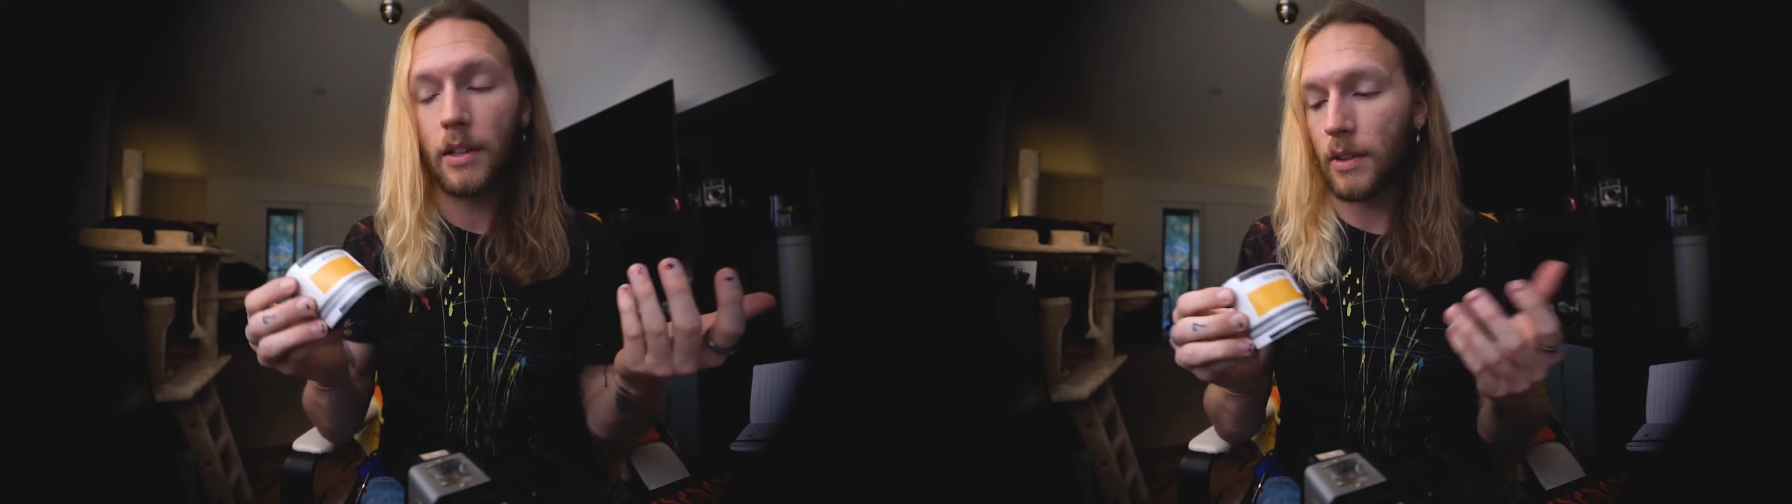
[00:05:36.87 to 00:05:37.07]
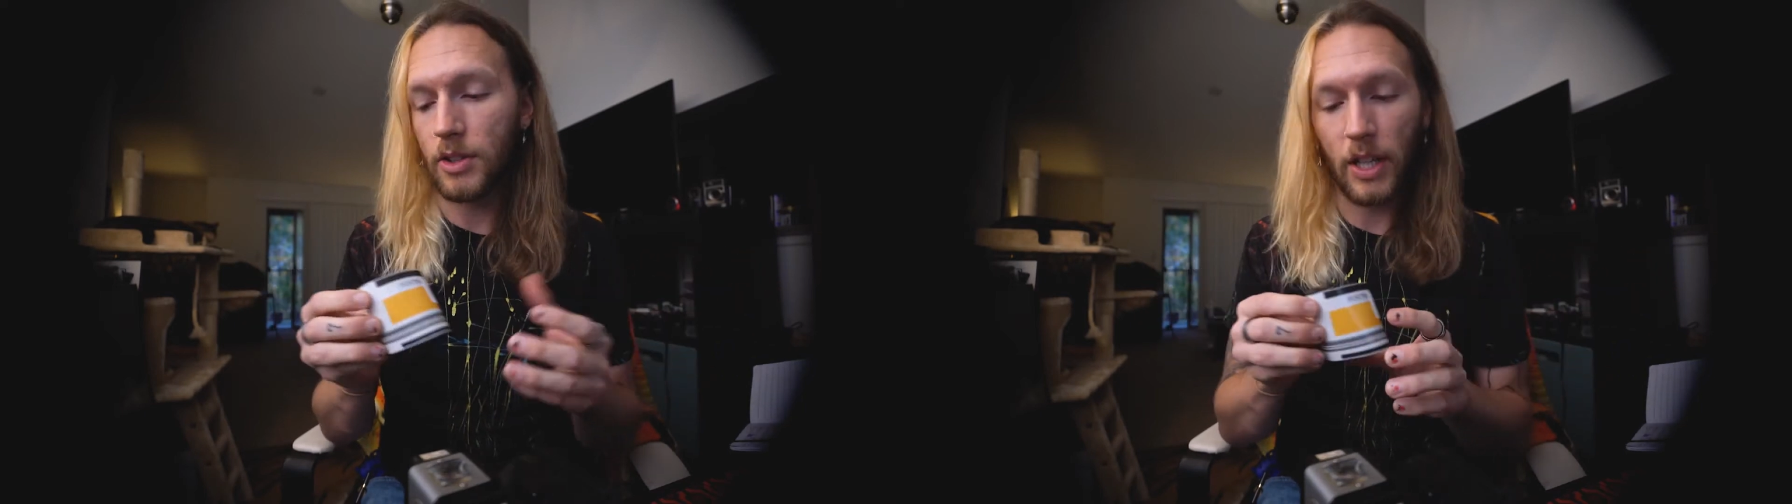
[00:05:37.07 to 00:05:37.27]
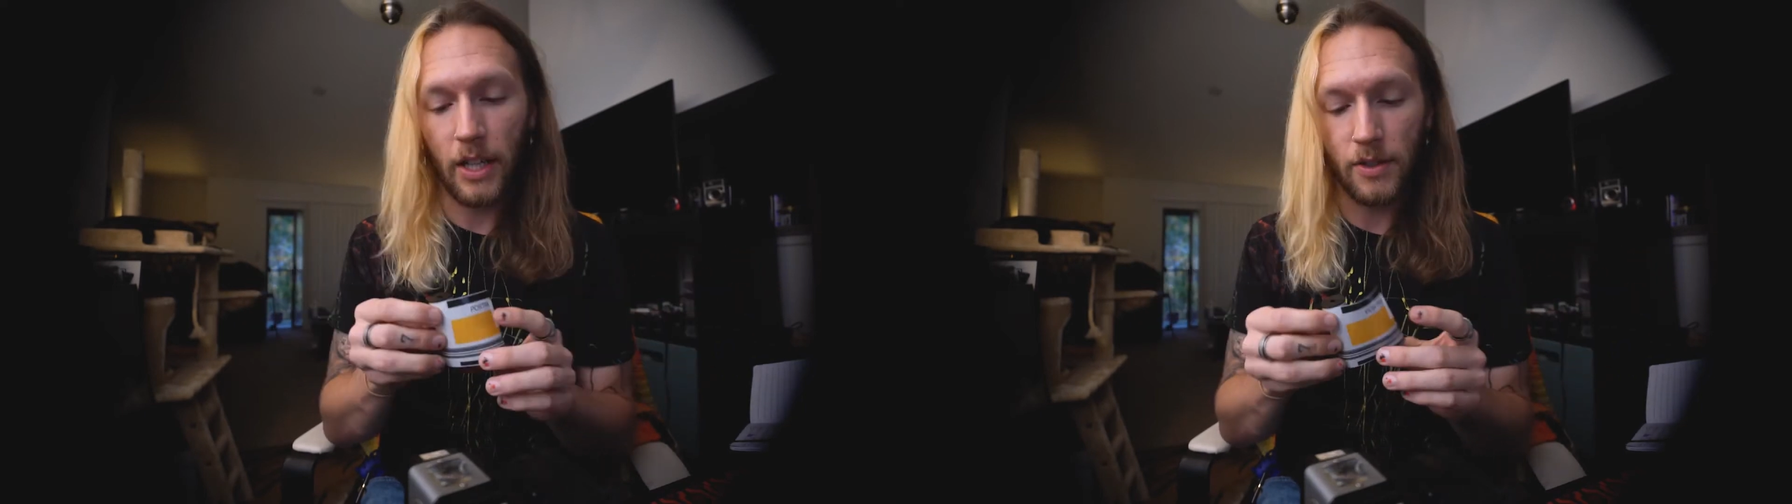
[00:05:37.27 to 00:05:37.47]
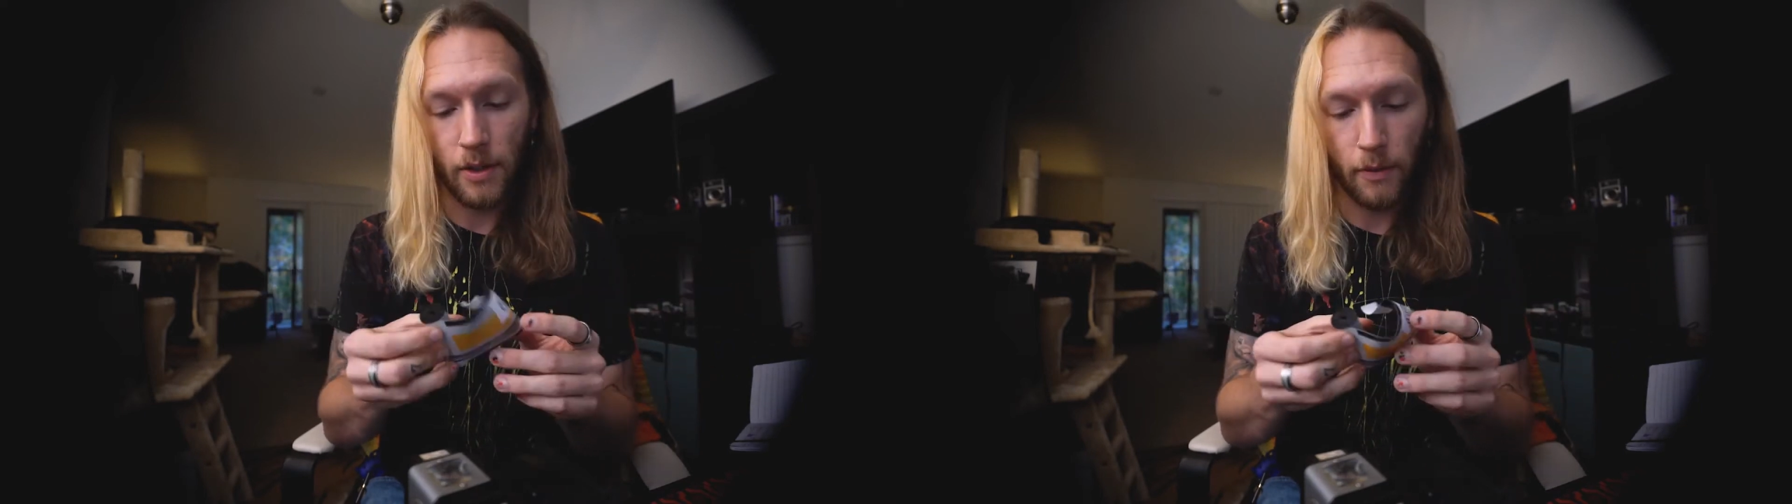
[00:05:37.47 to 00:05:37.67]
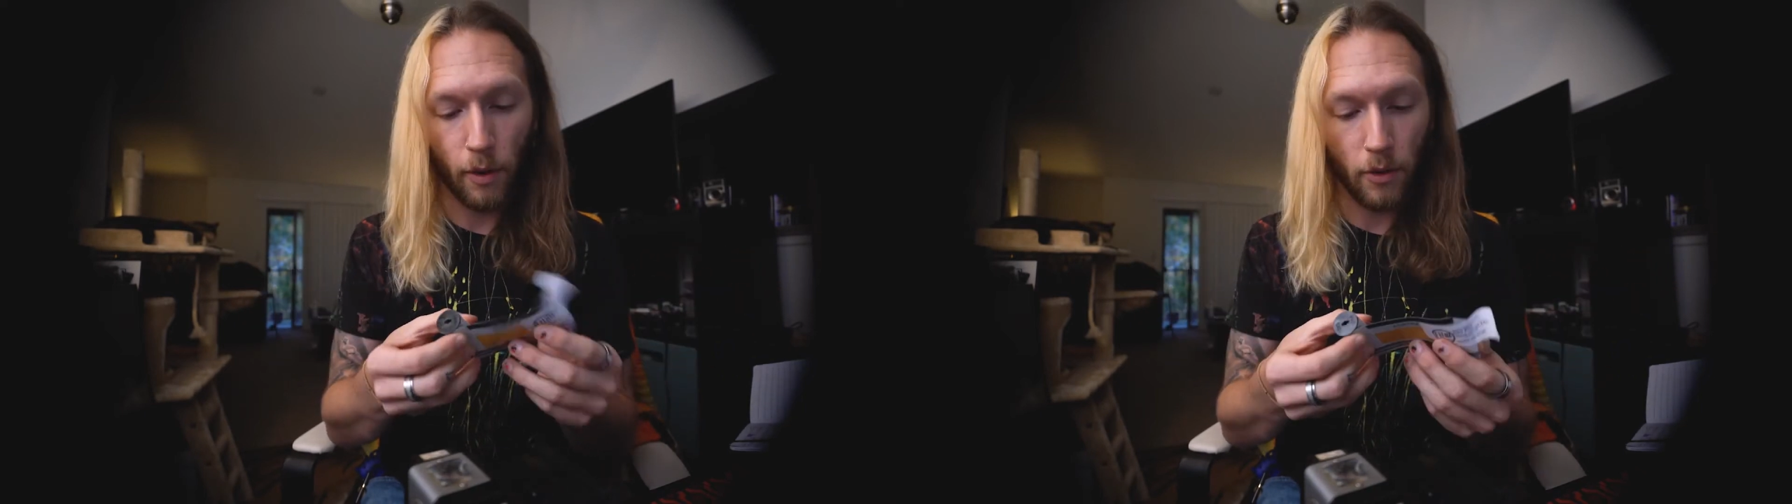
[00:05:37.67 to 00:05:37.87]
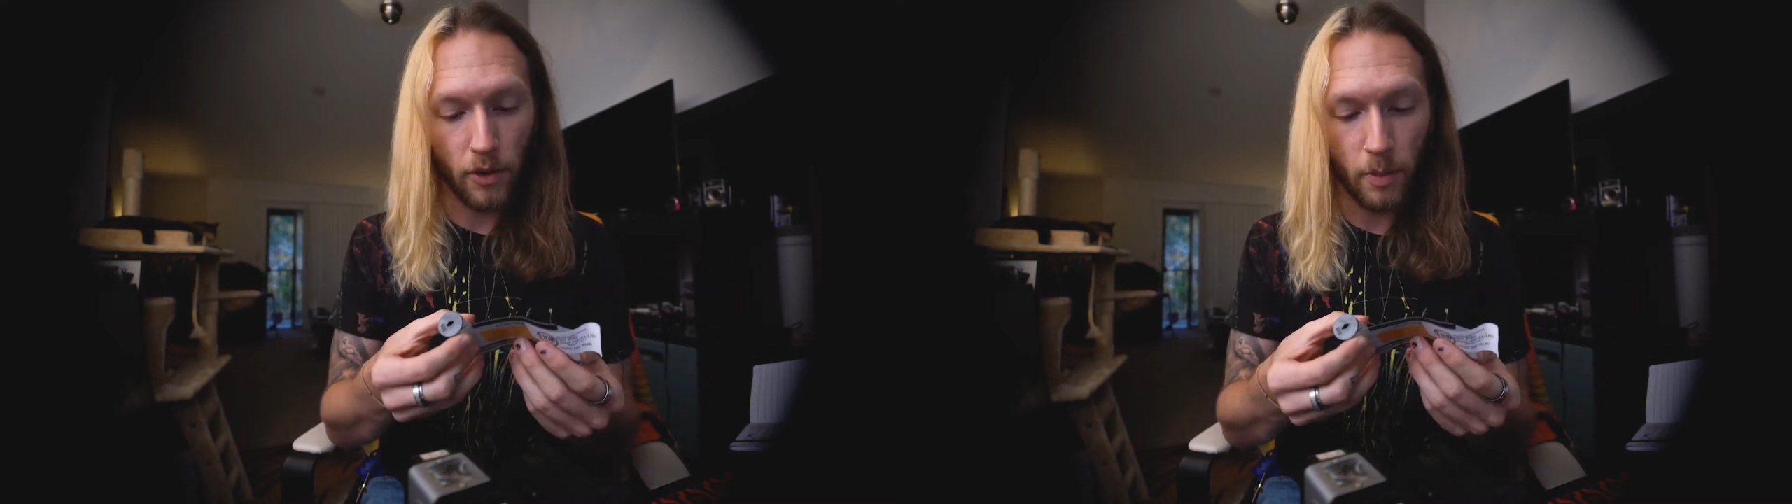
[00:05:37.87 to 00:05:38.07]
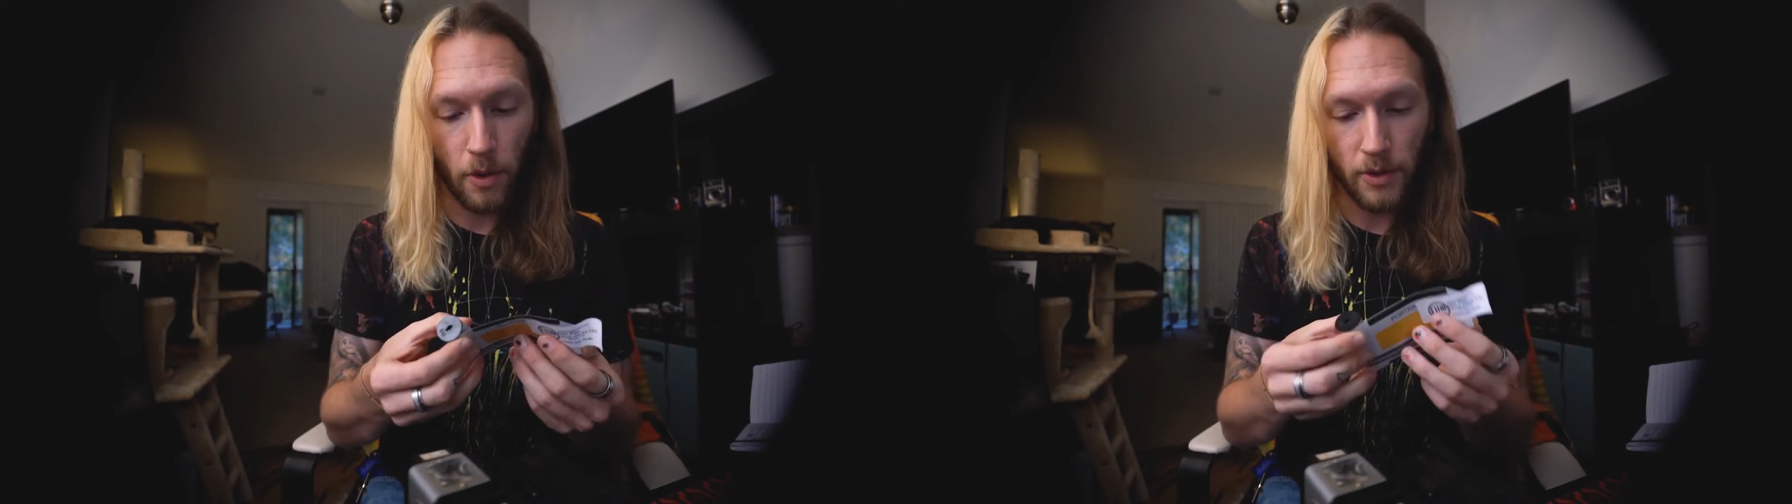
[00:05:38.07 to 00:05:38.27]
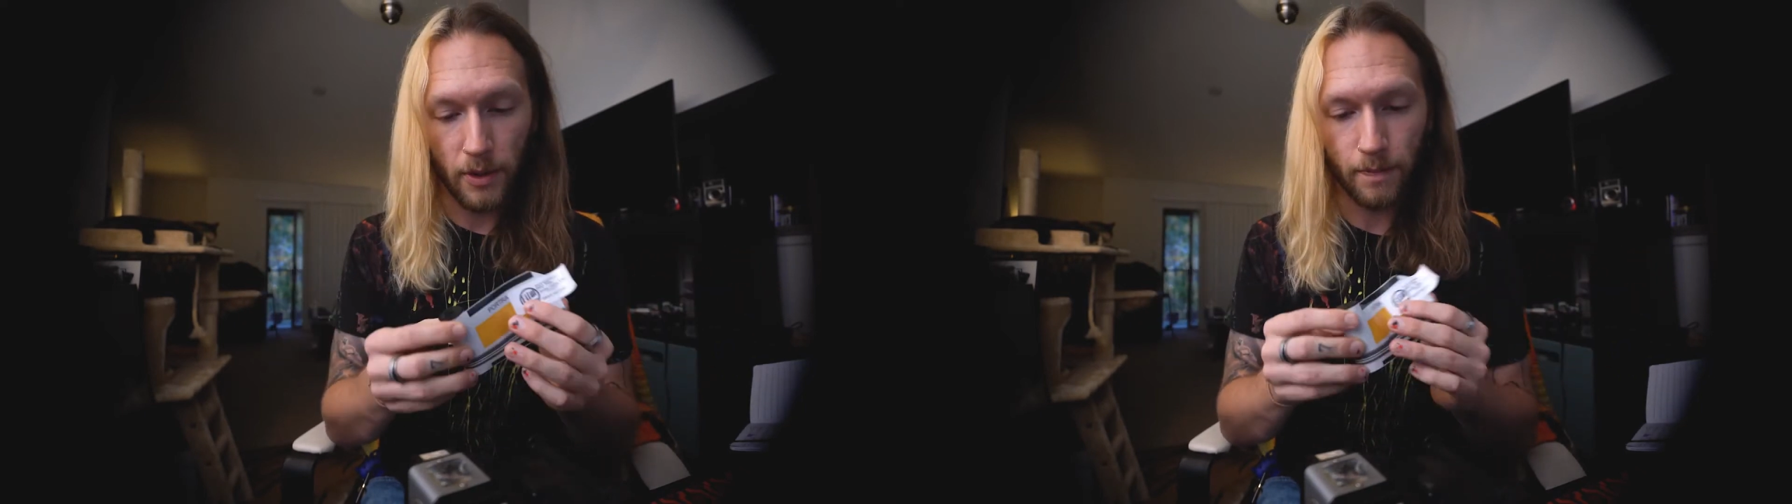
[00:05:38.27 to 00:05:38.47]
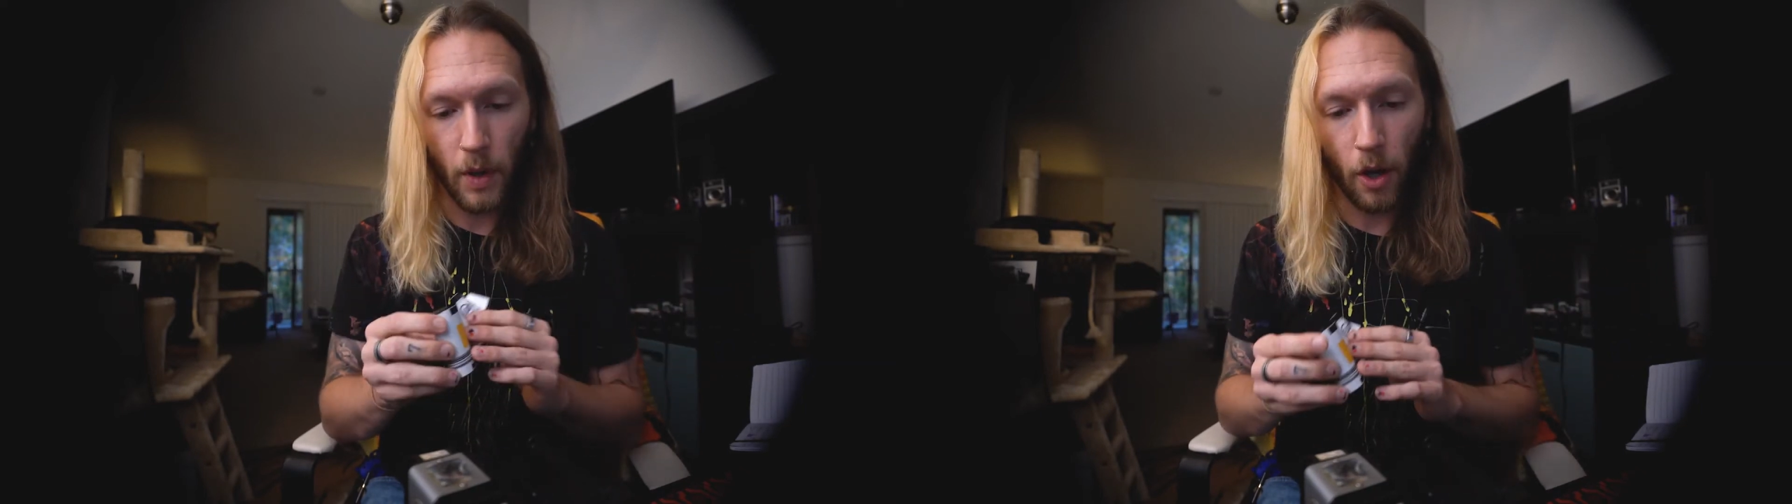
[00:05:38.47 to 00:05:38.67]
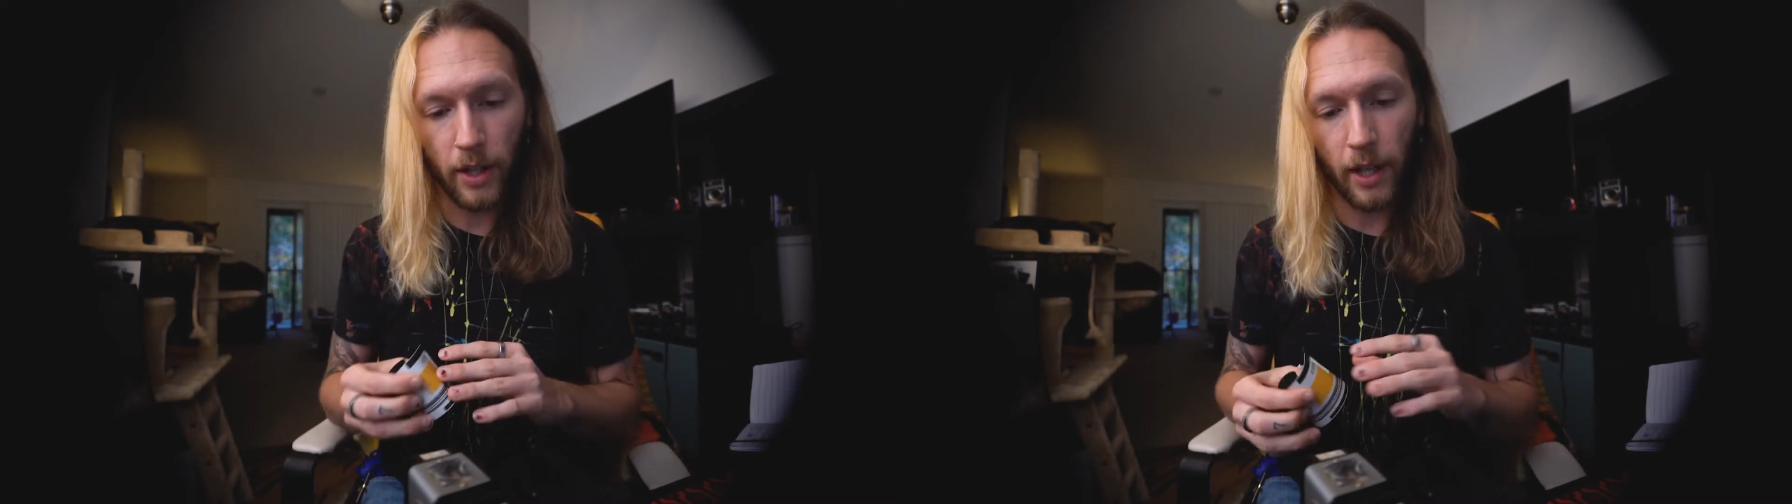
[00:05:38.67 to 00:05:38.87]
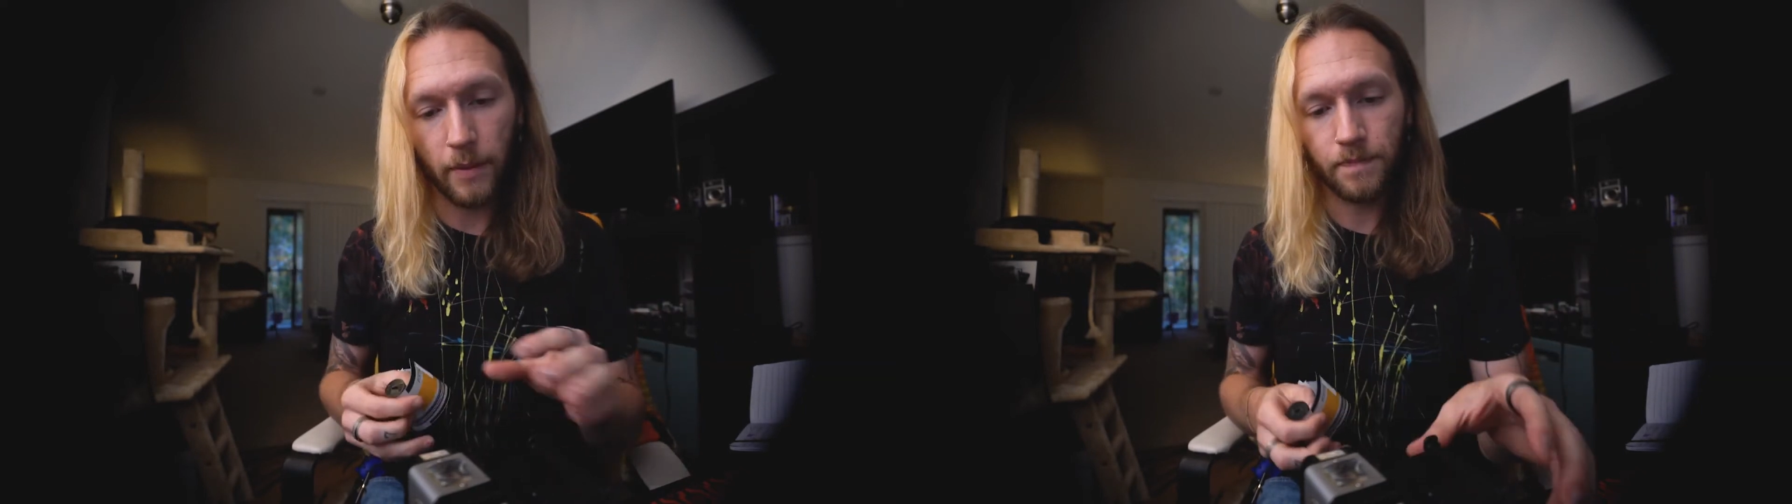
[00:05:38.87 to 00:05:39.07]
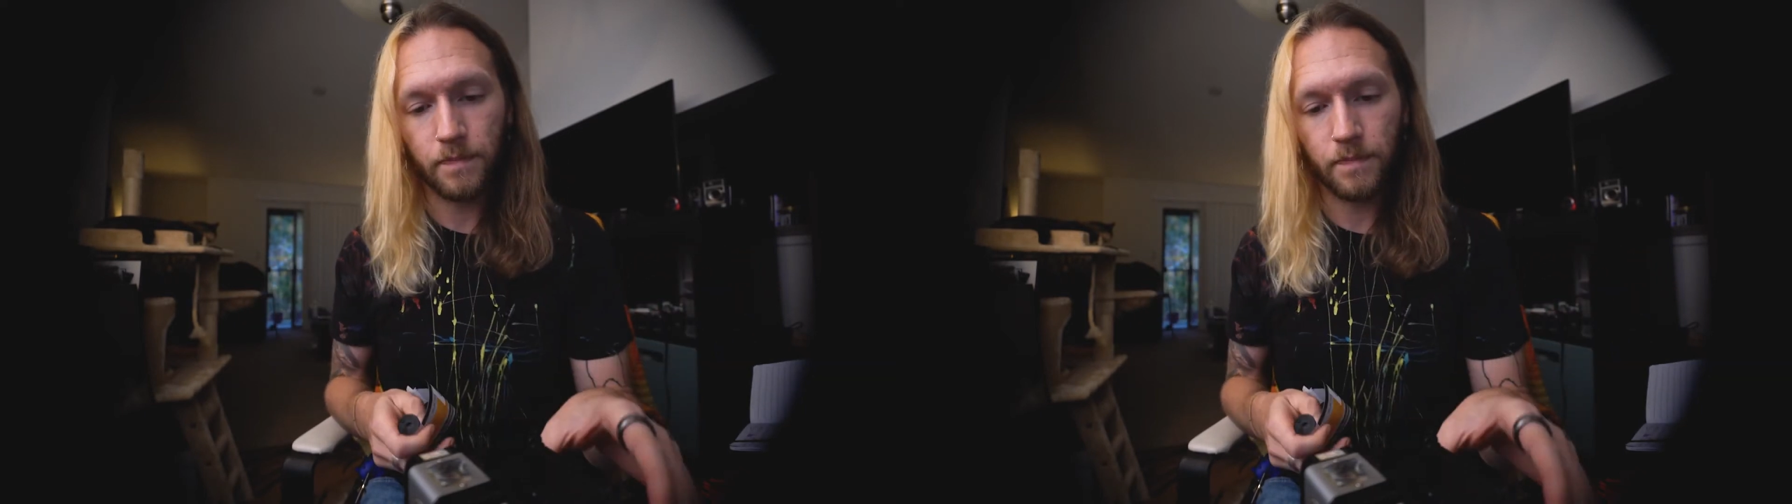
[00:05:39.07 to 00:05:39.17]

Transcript: the chance of overexposing. Okay,